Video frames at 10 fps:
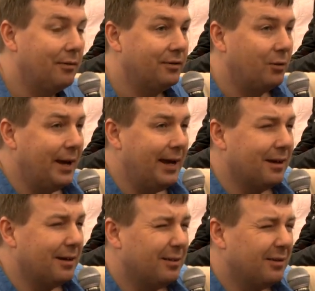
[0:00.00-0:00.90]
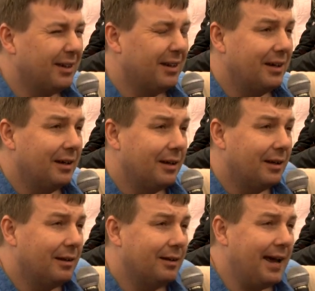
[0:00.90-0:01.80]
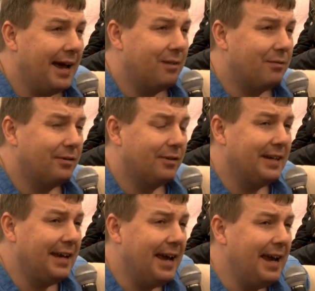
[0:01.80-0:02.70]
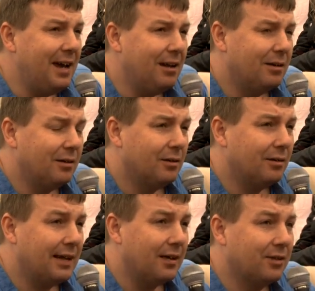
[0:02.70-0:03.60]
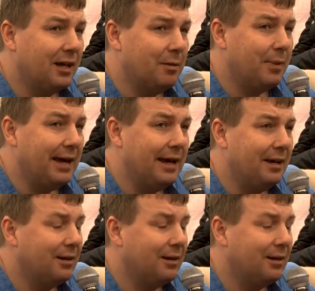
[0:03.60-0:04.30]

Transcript: for a week. Then for a year, that's going to be,